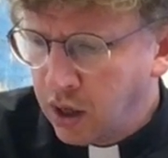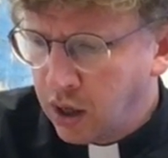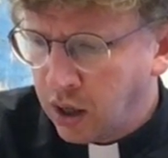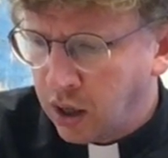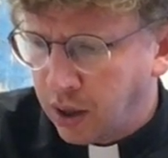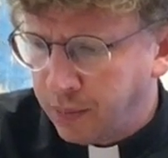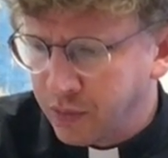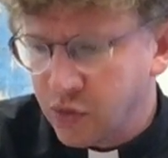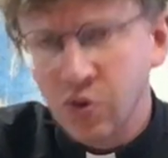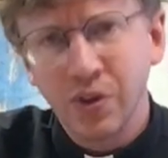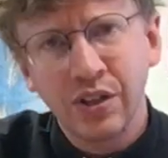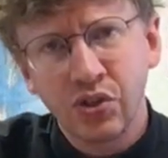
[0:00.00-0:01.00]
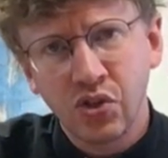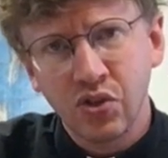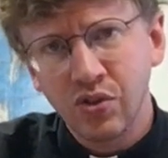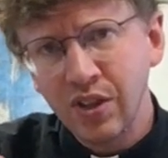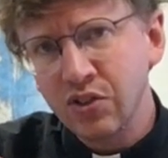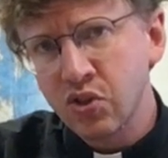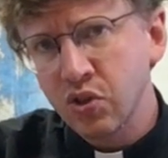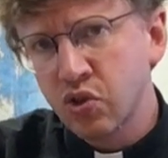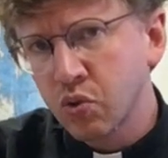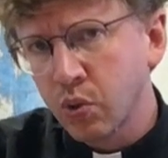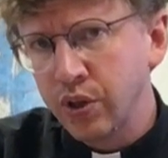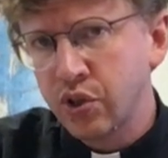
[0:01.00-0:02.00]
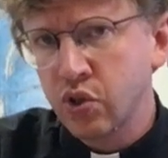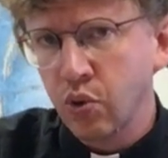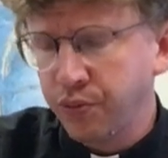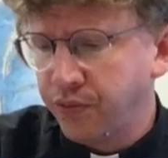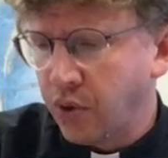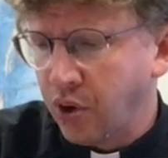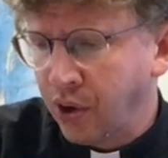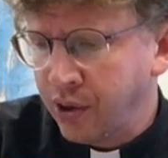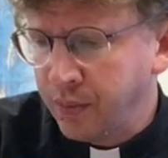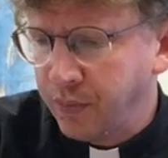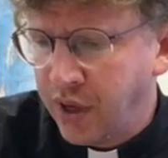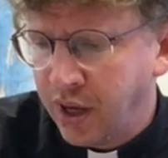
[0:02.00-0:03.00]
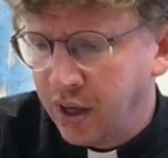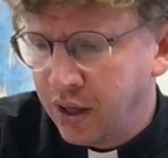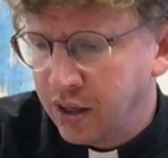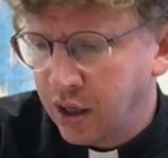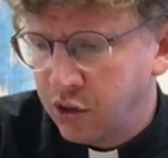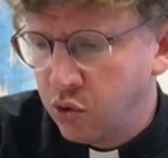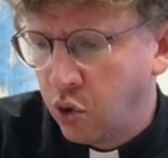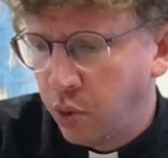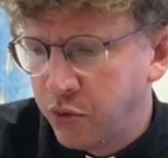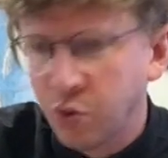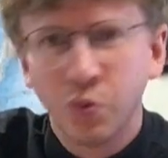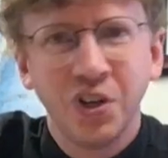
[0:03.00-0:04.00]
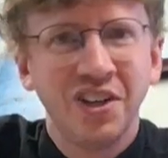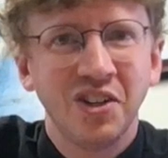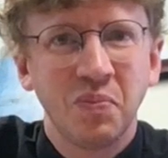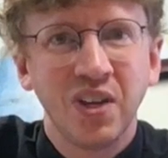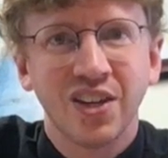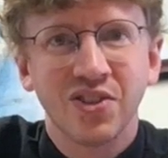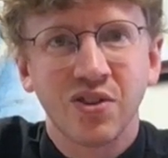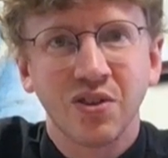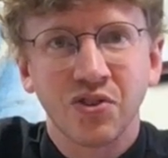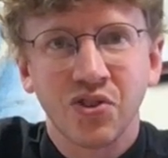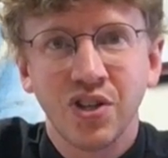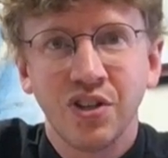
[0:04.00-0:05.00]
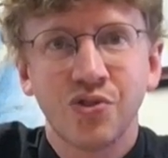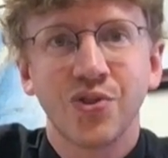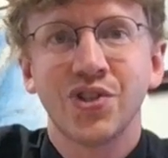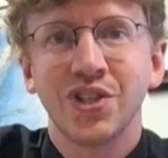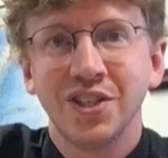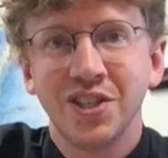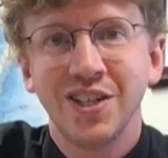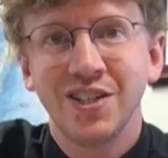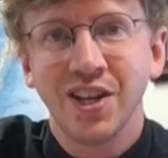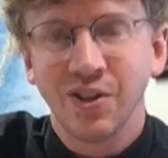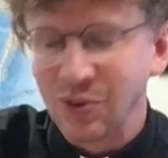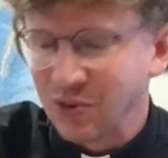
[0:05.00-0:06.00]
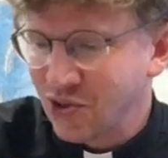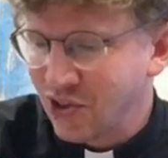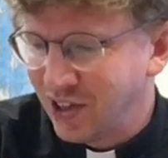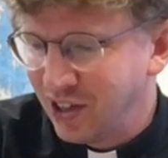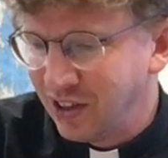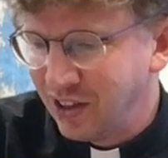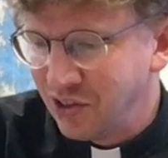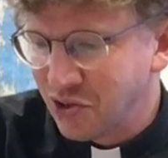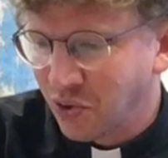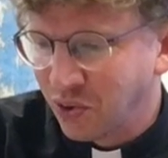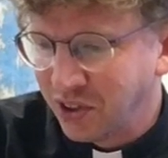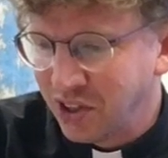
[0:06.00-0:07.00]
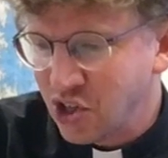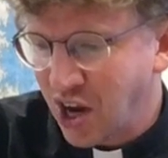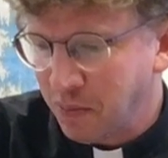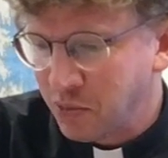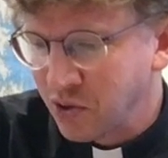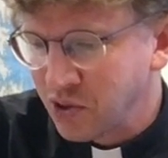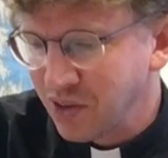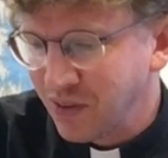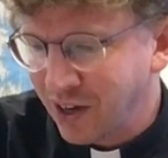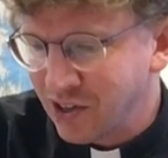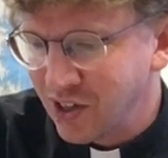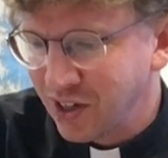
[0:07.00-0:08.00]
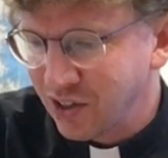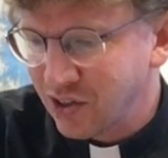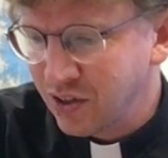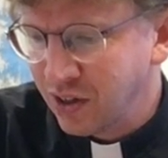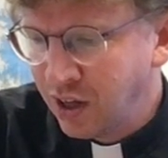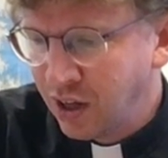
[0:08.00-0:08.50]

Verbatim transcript: Um, so that's that's the story so far, and I do hope you'll read it because there's interesting details in these early chapters of Exodus.